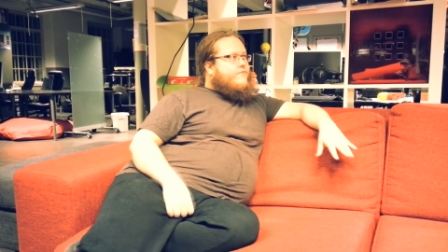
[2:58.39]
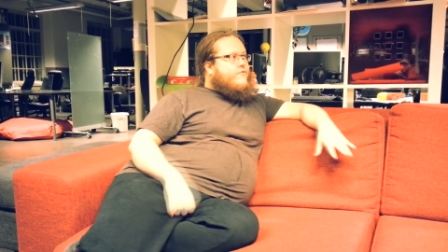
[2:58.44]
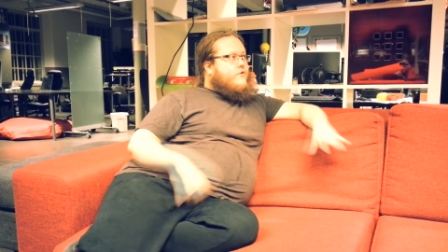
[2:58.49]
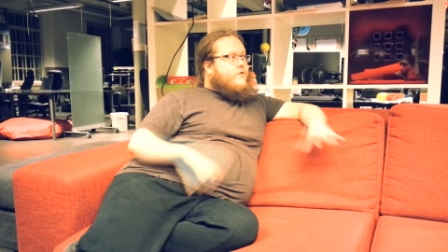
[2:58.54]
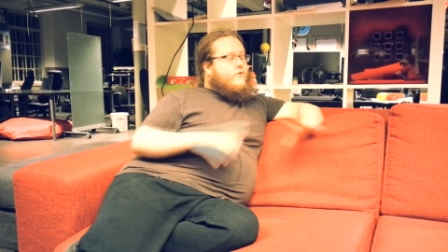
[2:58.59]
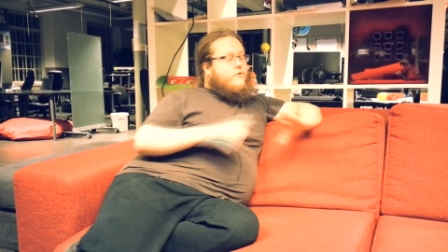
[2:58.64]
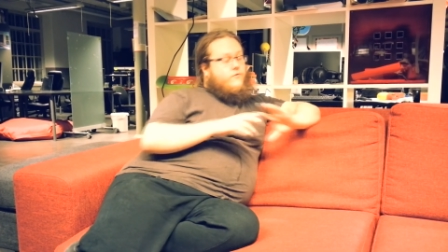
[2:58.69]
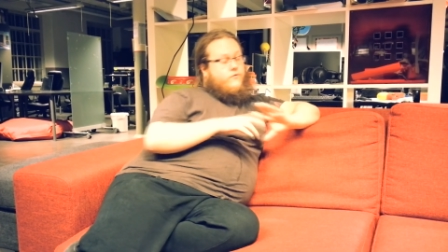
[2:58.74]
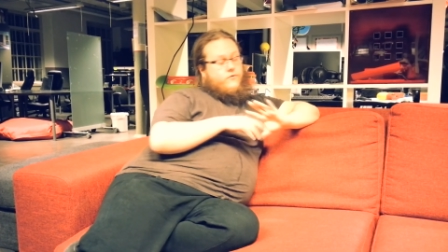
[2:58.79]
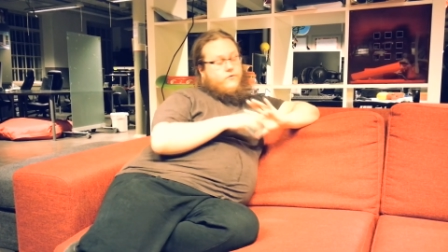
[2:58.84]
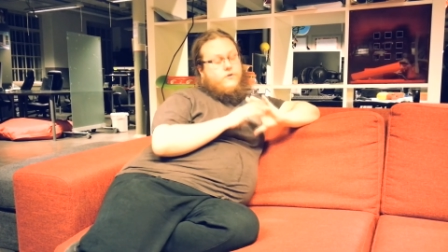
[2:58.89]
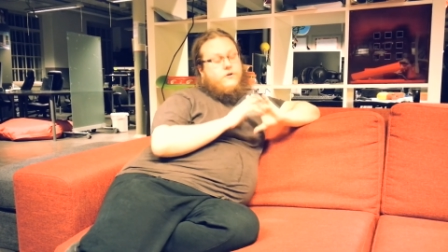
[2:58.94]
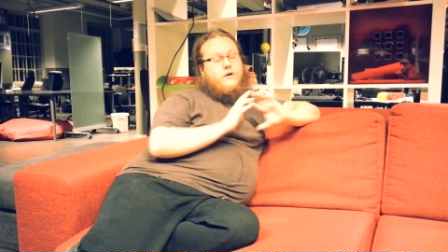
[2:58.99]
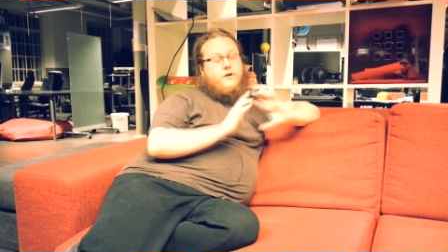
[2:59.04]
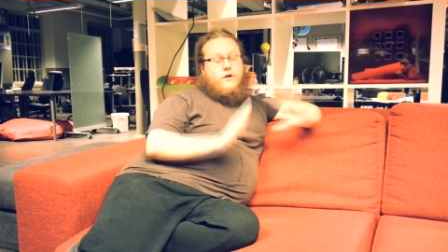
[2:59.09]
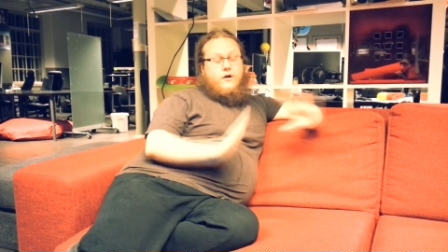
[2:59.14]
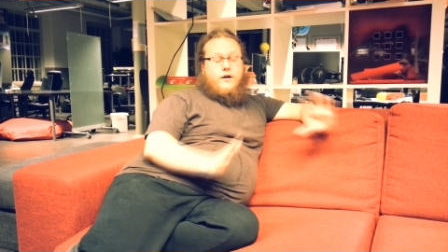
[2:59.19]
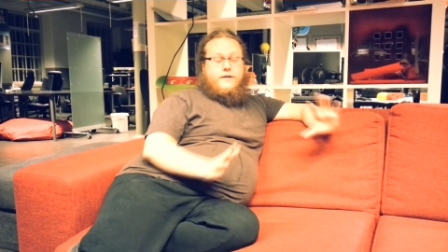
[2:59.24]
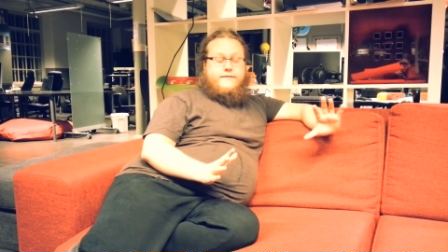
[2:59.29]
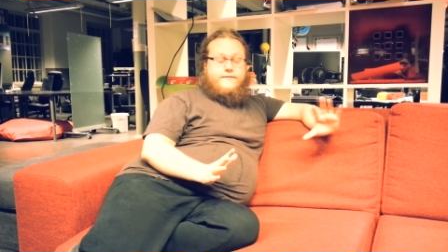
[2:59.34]
to
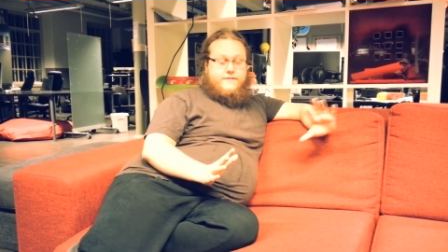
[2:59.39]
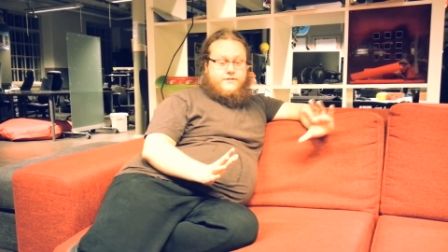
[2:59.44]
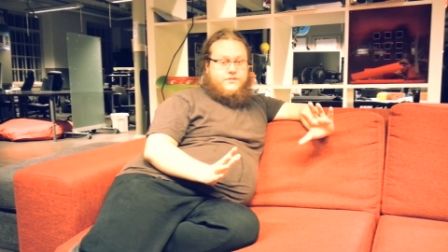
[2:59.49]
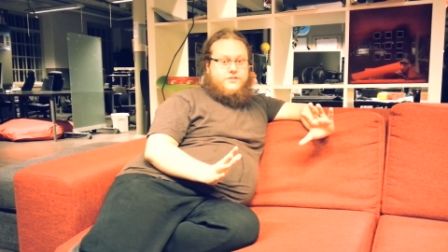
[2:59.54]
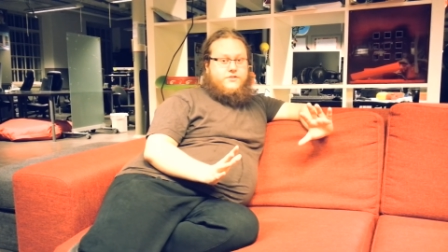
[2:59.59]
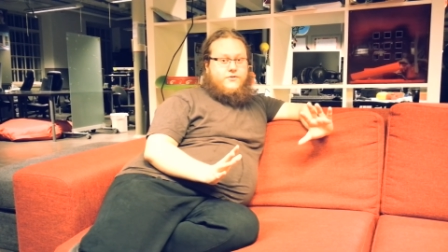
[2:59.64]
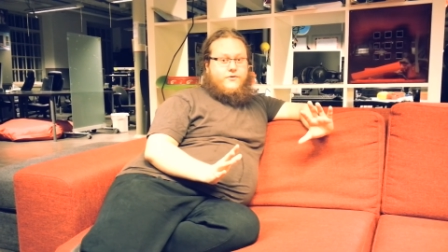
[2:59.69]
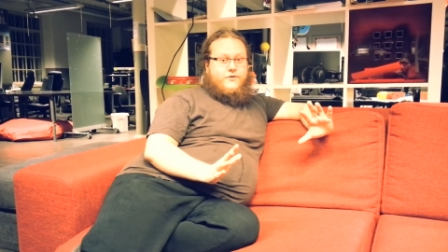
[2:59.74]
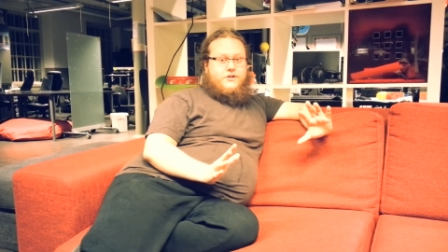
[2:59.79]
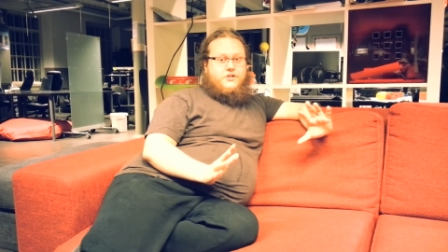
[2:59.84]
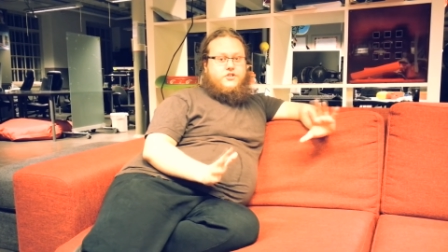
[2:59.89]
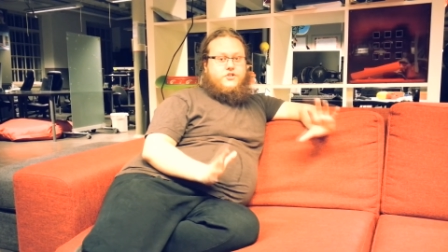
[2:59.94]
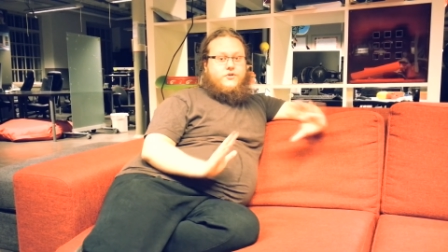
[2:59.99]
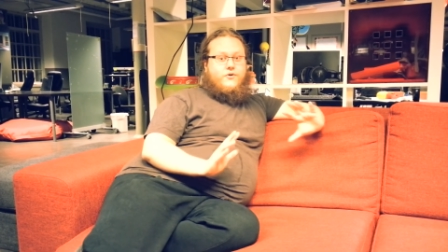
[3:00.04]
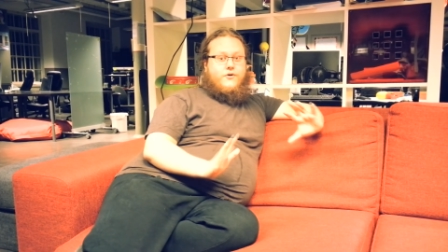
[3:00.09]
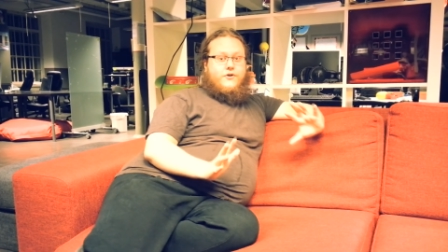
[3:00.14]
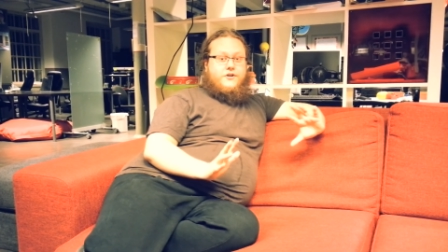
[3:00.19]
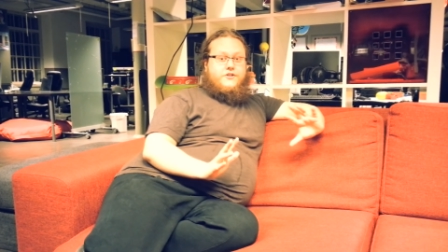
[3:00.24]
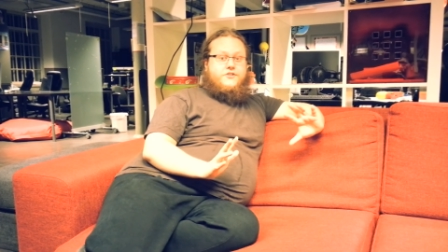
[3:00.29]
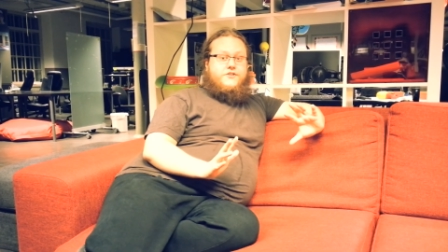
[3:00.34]
cut the story
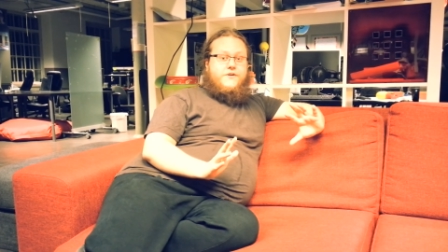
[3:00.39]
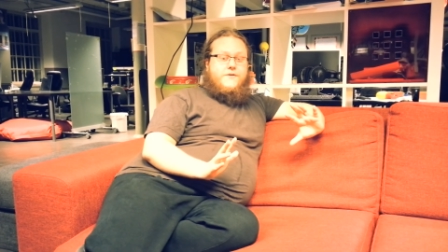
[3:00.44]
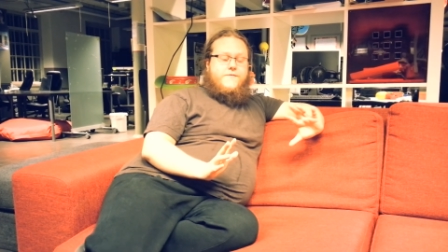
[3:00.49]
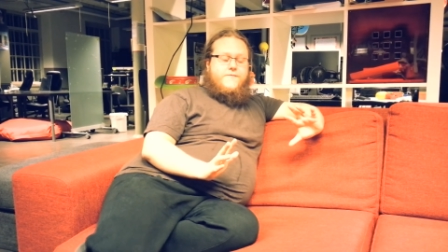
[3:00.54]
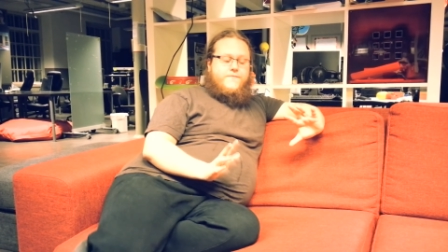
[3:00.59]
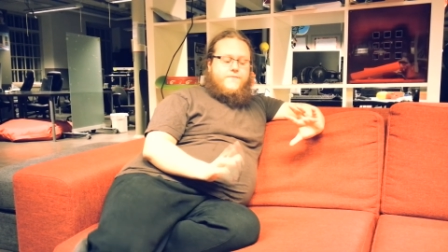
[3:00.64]
short,